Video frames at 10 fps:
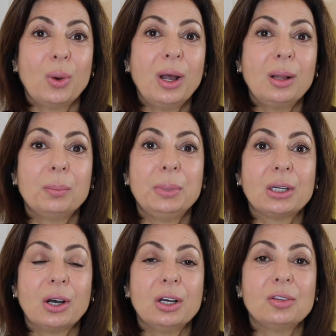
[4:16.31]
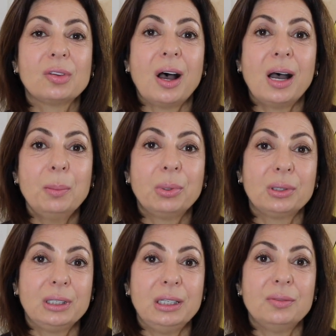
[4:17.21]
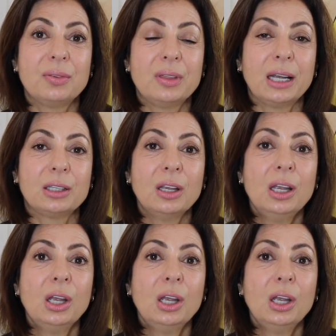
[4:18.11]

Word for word: Well, because I believe that